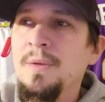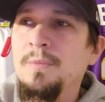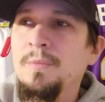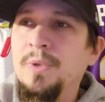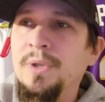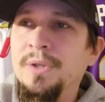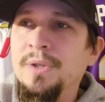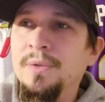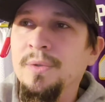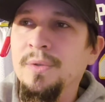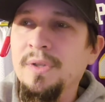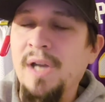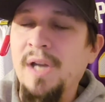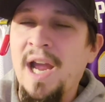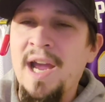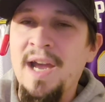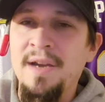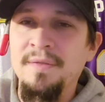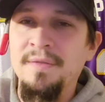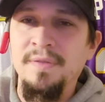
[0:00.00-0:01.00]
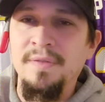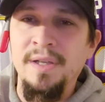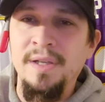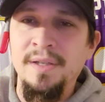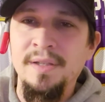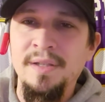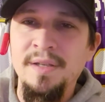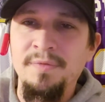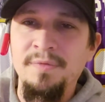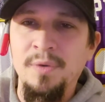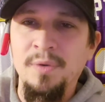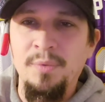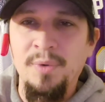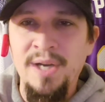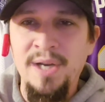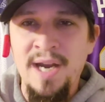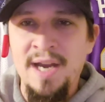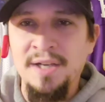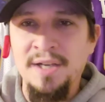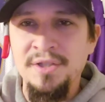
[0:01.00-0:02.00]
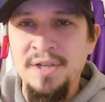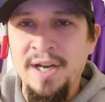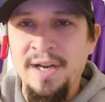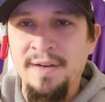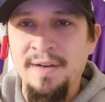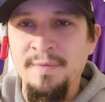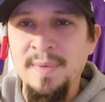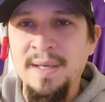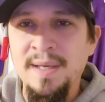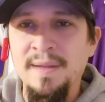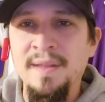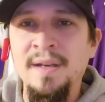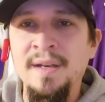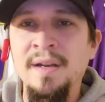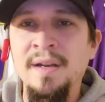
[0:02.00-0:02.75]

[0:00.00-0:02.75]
will have a different reaction out of me than an